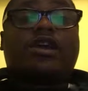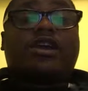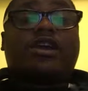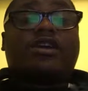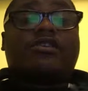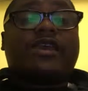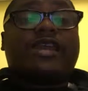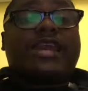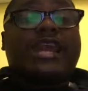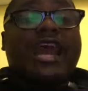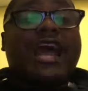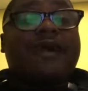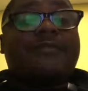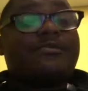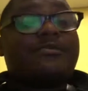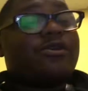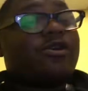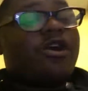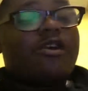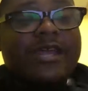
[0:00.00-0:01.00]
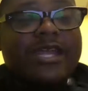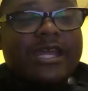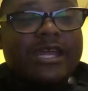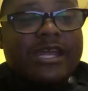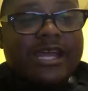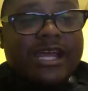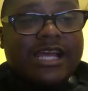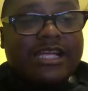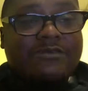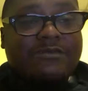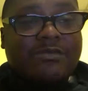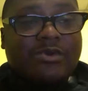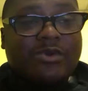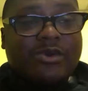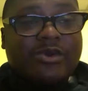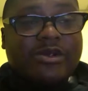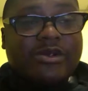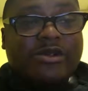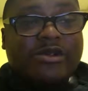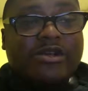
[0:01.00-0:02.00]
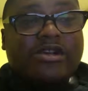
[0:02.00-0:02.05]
or create an app, you're already an exporter.